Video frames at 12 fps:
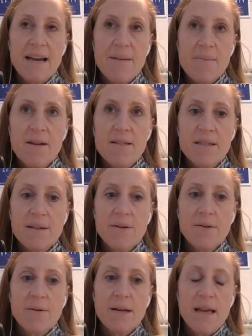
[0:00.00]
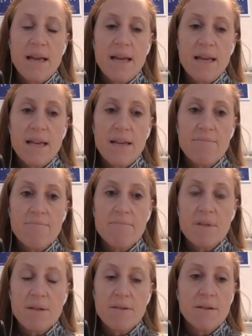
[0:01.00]
I'm also a
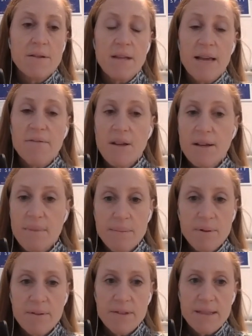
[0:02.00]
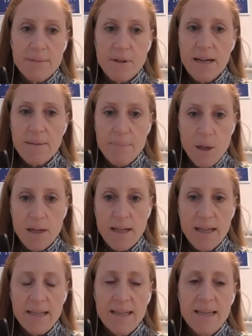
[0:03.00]
lifelong member of the Democratic
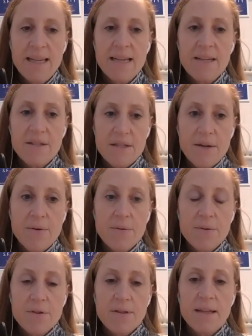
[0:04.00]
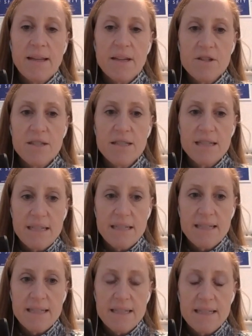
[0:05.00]
Party. And so during election
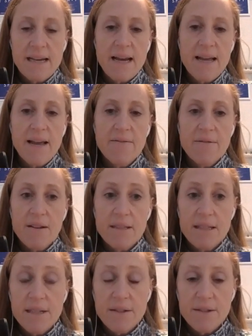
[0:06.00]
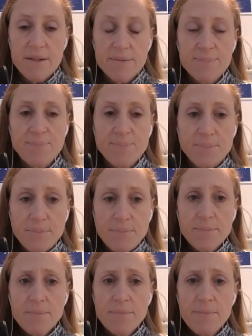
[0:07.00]
seasons, I have volunteered
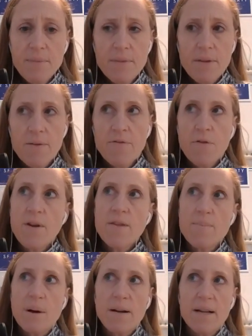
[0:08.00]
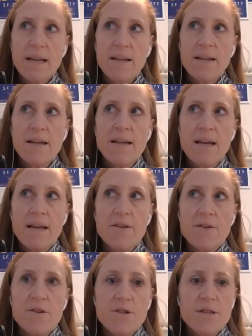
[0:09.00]
for the party and
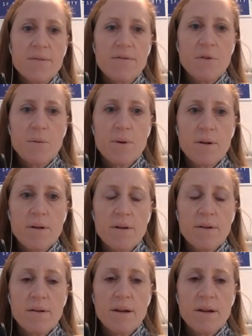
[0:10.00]
usually for